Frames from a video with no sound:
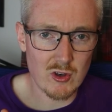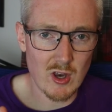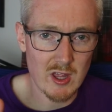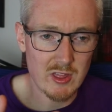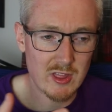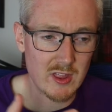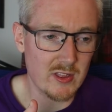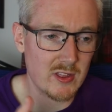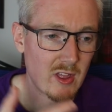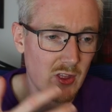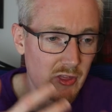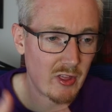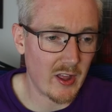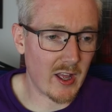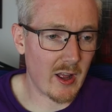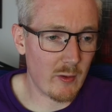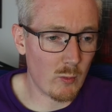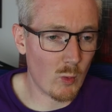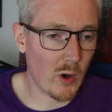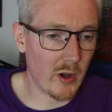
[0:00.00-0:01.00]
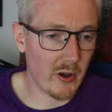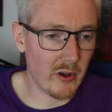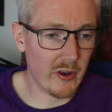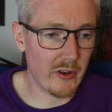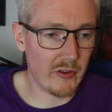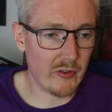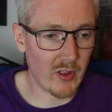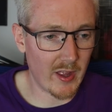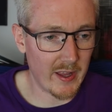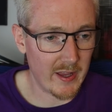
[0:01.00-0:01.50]
think the thing I want
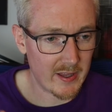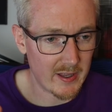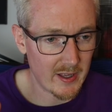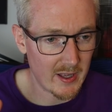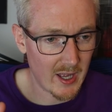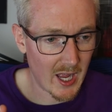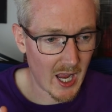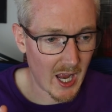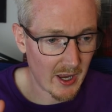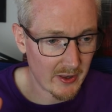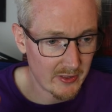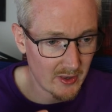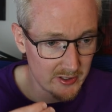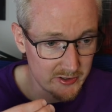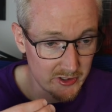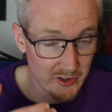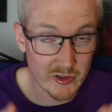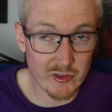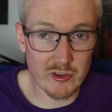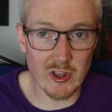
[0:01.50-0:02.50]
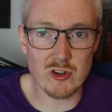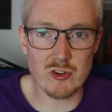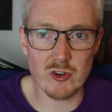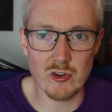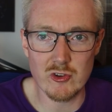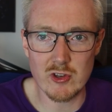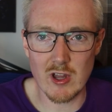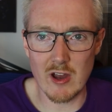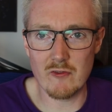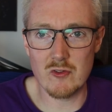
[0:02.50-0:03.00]
is like a
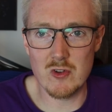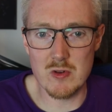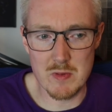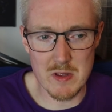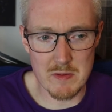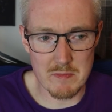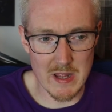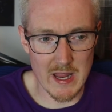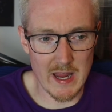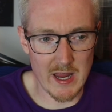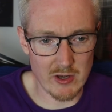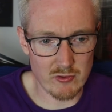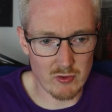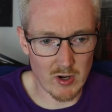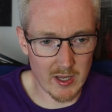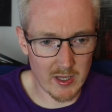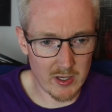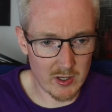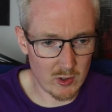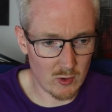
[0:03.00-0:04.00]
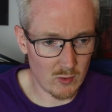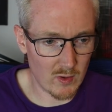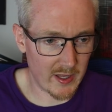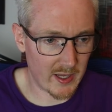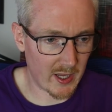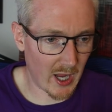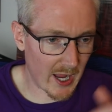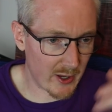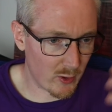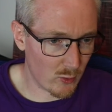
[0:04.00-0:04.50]
decision to have to be made, right?
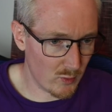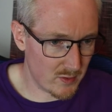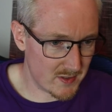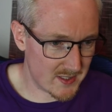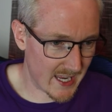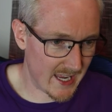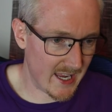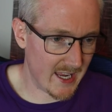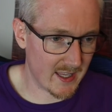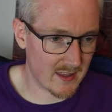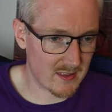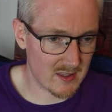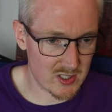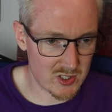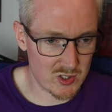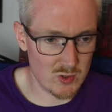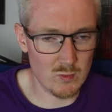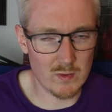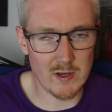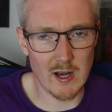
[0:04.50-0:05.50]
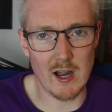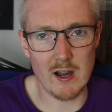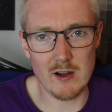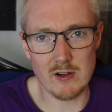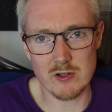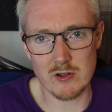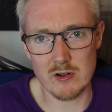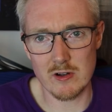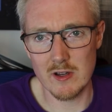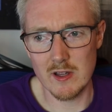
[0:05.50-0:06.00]
Like, I could take this new
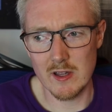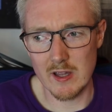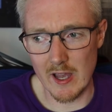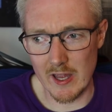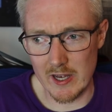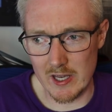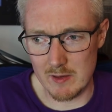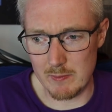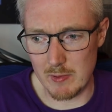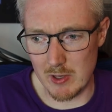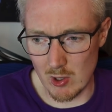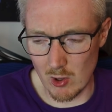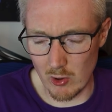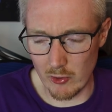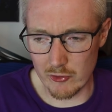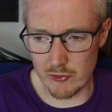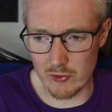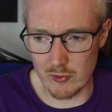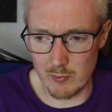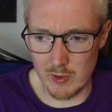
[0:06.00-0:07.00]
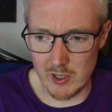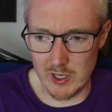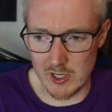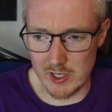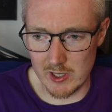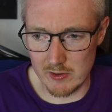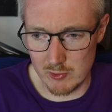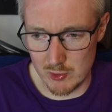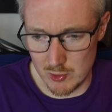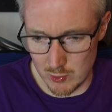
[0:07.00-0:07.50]
character and he'd be awesome and he
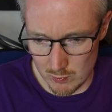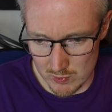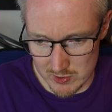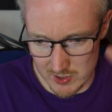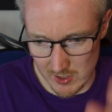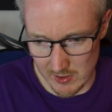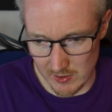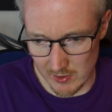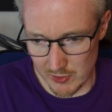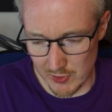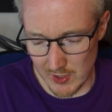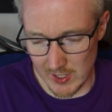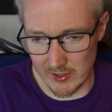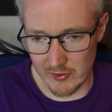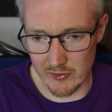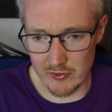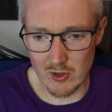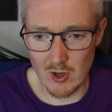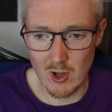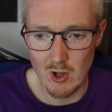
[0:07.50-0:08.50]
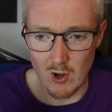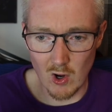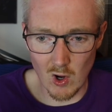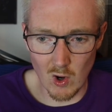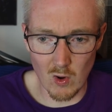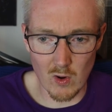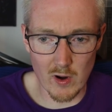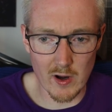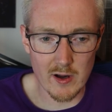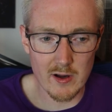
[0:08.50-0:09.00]
can do certain things,
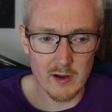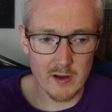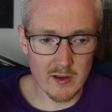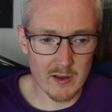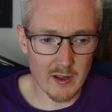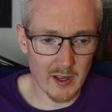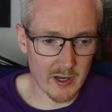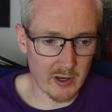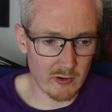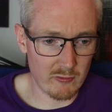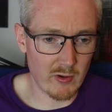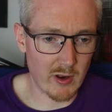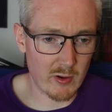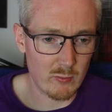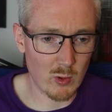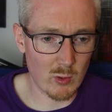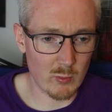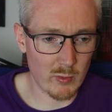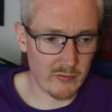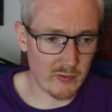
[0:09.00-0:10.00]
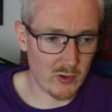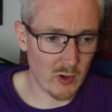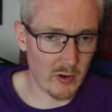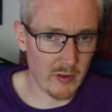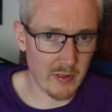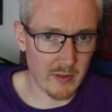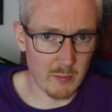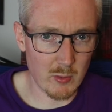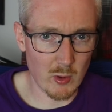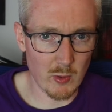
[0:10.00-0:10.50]
or I can run what we've got
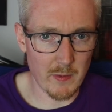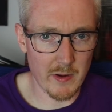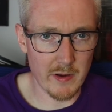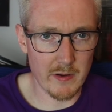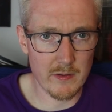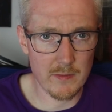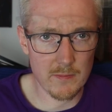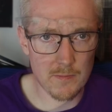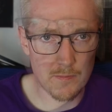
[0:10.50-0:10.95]
at the moment.